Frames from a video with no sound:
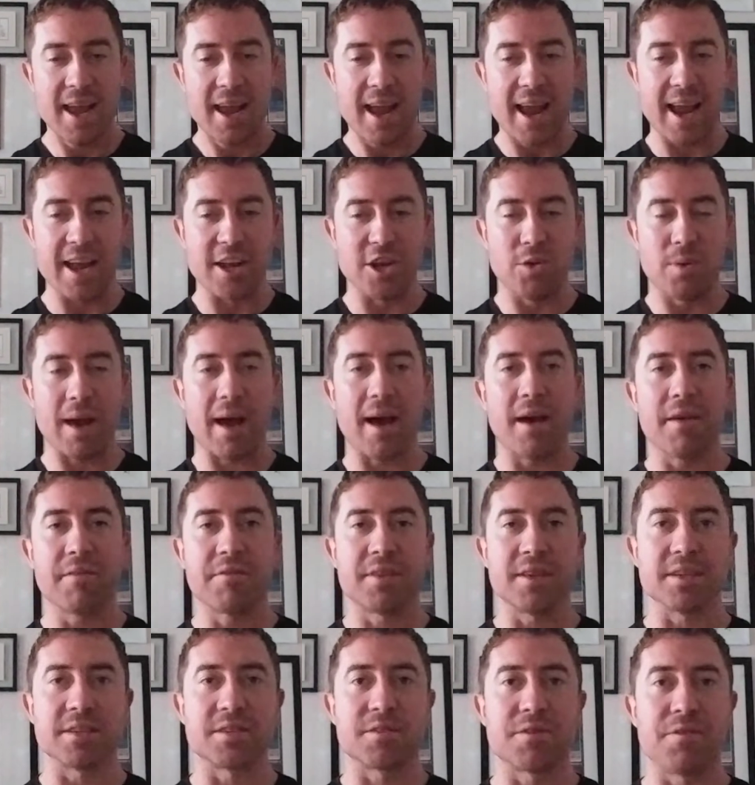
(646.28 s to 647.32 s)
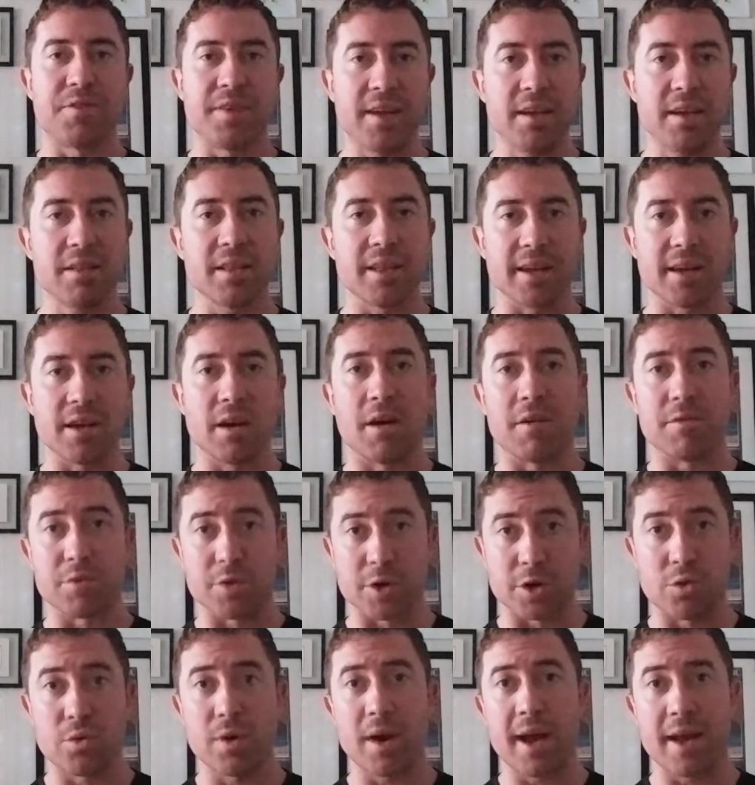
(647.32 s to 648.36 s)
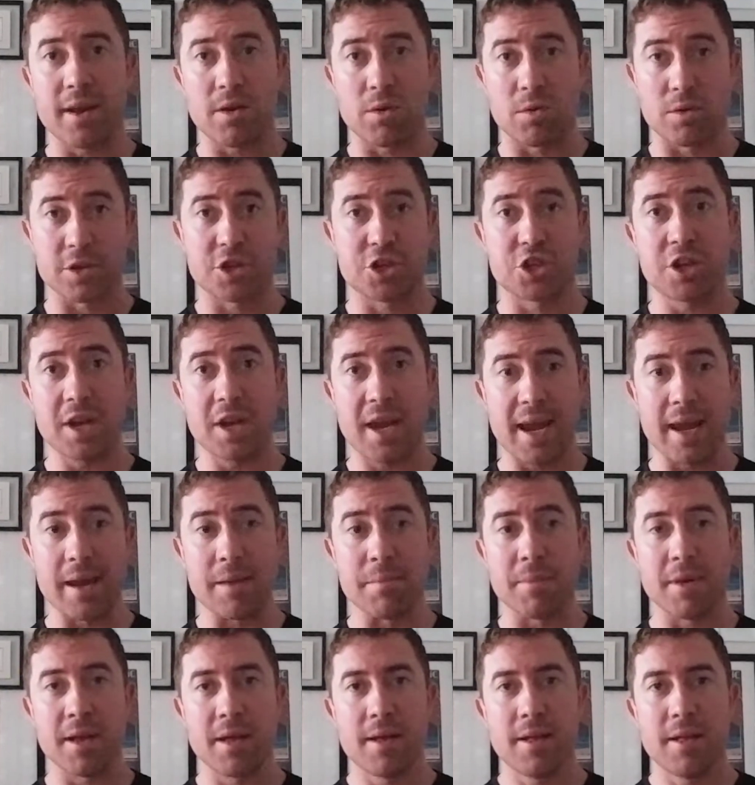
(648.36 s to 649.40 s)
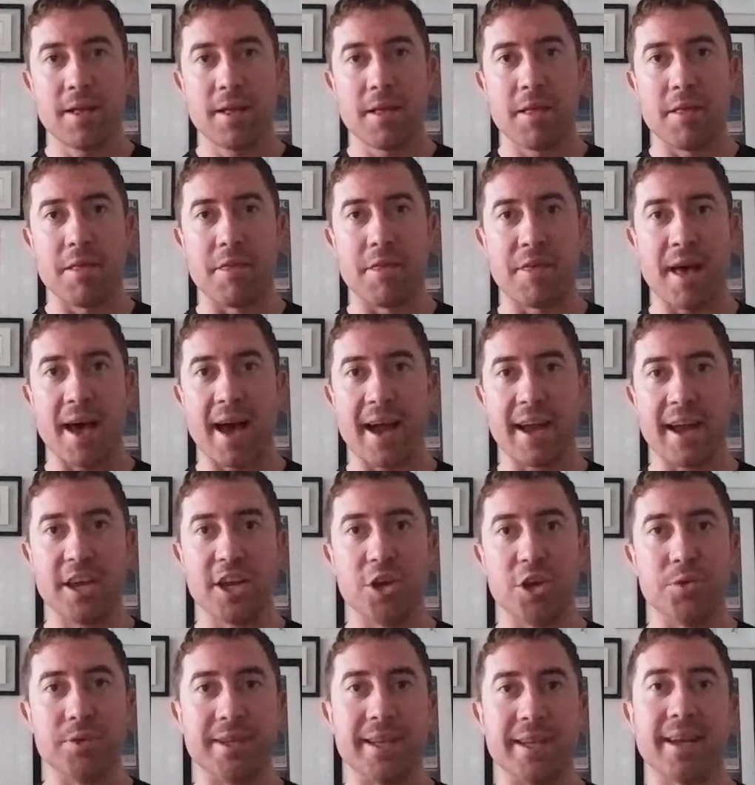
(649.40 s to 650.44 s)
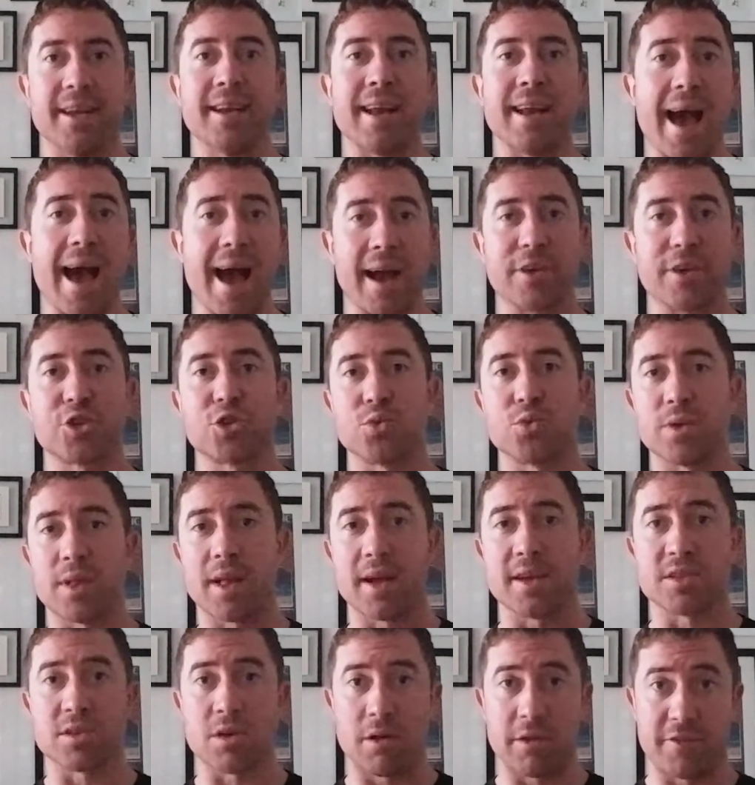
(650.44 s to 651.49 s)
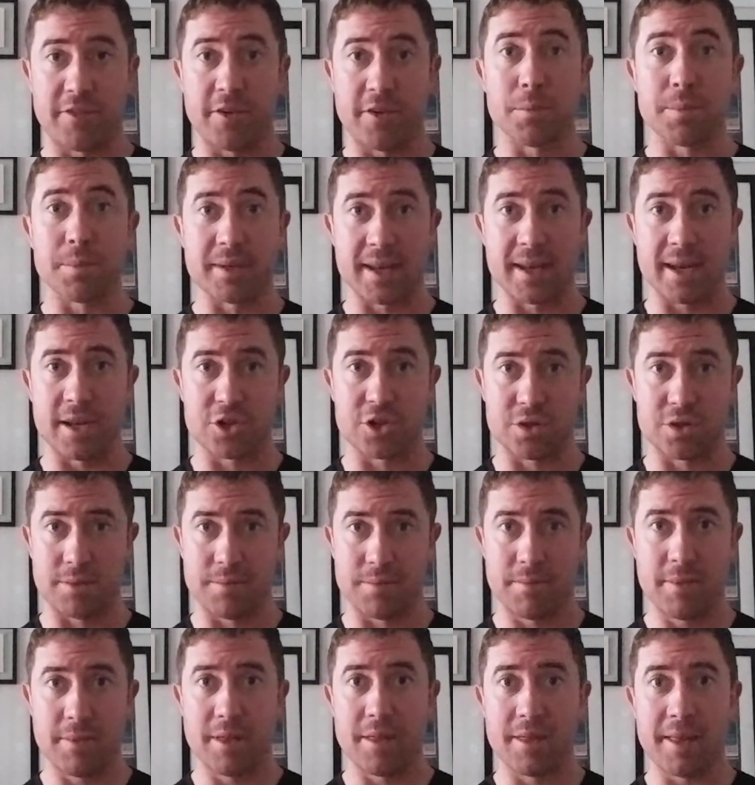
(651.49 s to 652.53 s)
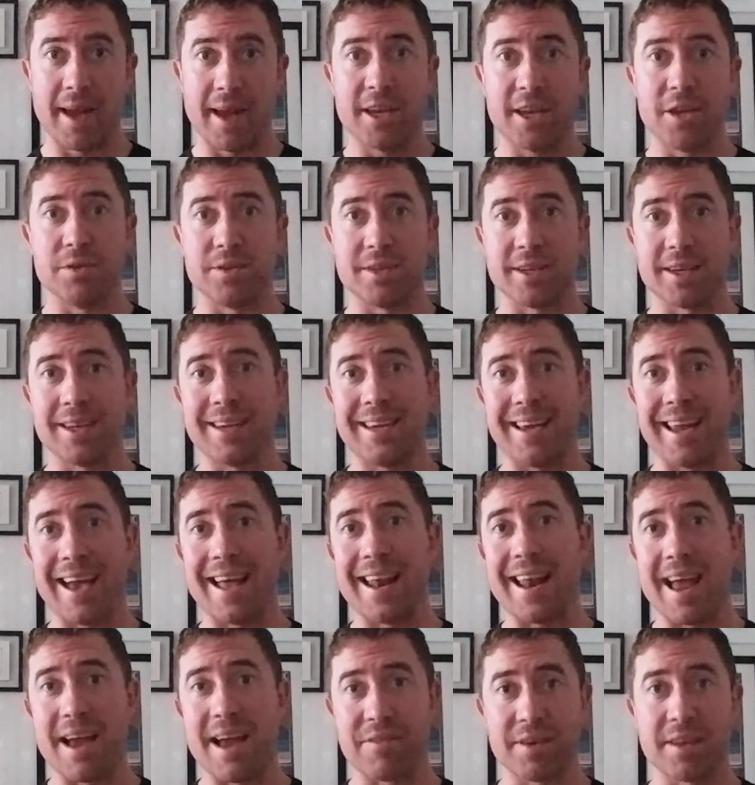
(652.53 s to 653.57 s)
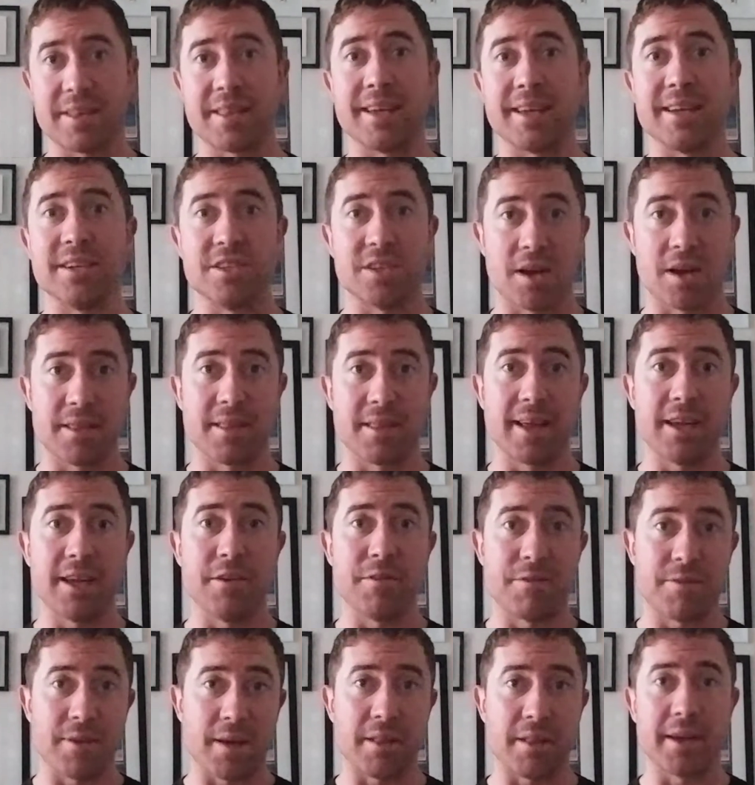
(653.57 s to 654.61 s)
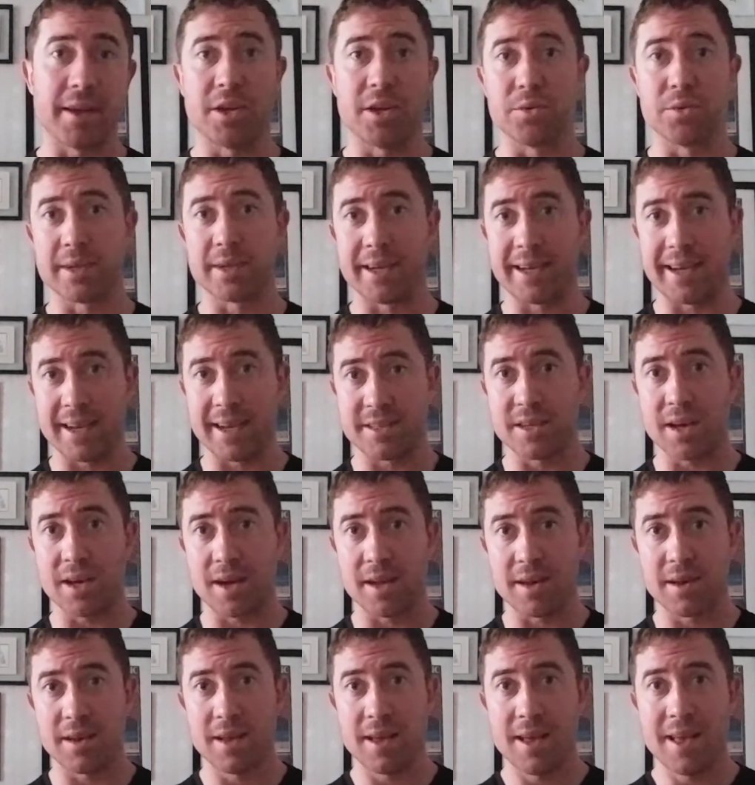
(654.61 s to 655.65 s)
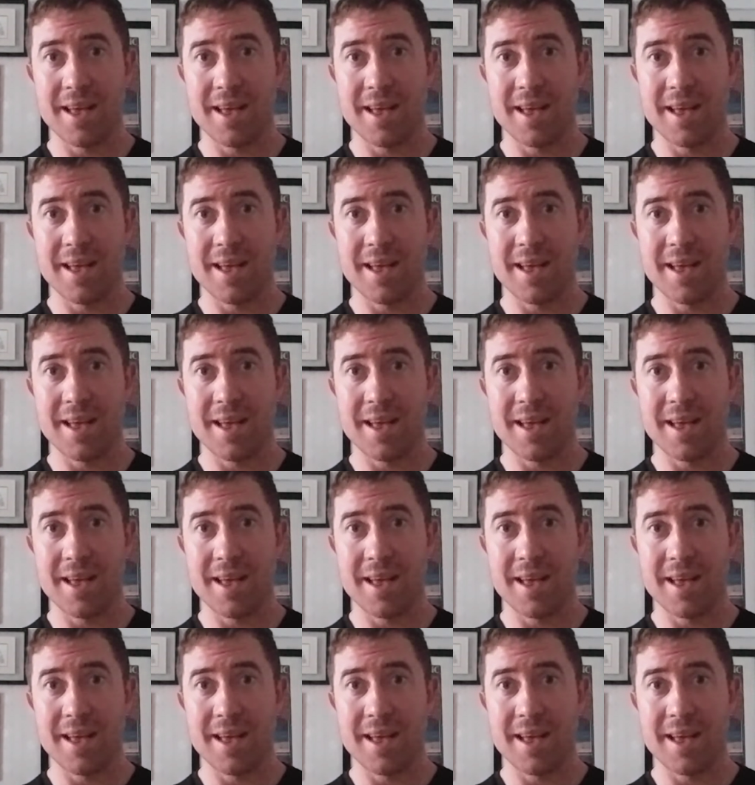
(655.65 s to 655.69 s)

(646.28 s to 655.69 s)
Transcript: And you have this feeling of regret or shame that you didn't actualize all of your potential, that you didn't get everything done that you felt like you were going to get done,